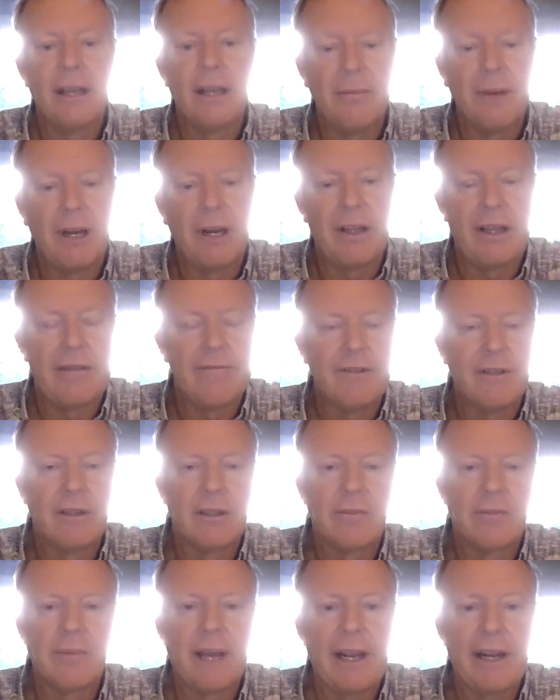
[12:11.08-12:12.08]
not. I'll
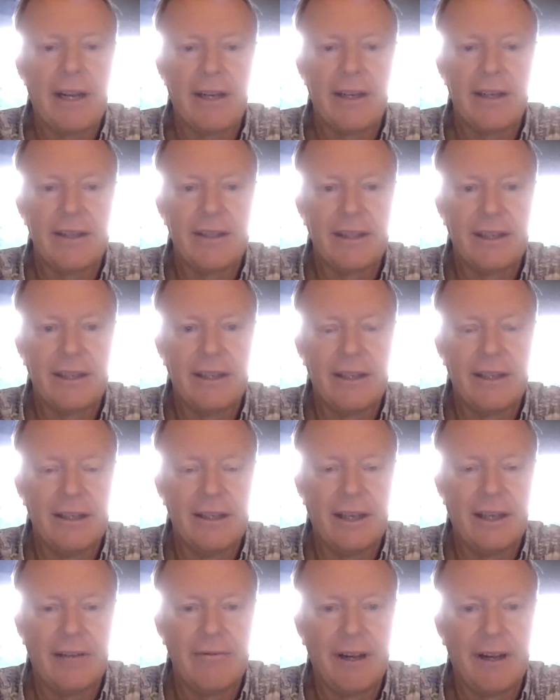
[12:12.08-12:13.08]
have to look back.
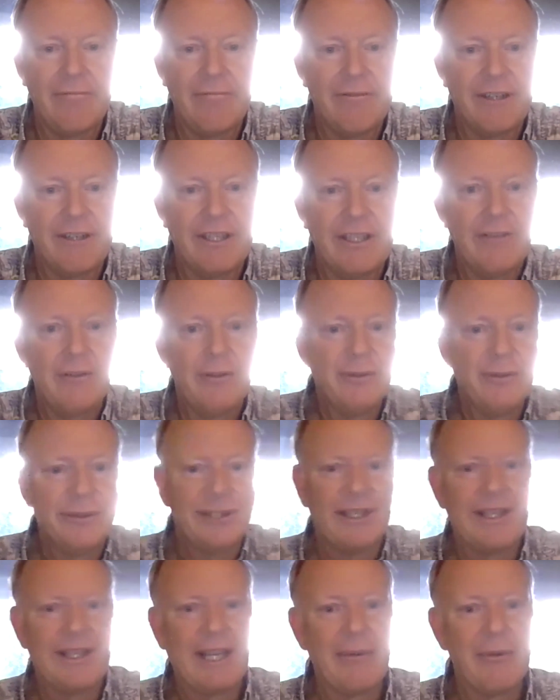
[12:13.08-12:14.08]
I forget
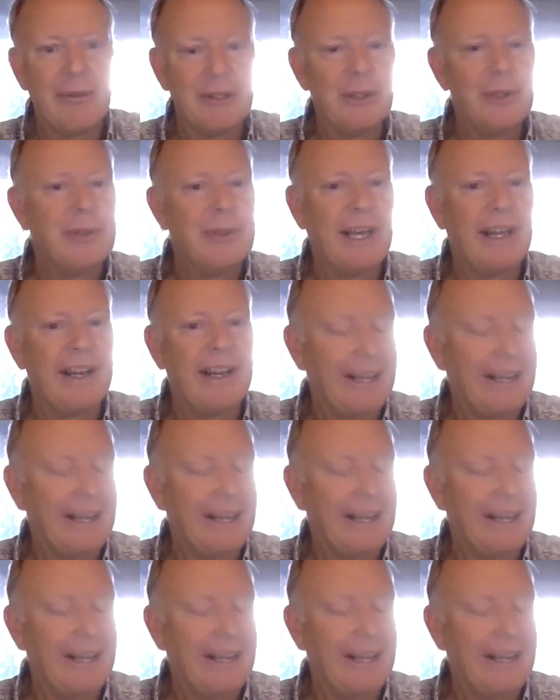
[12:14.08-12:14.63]
who said they would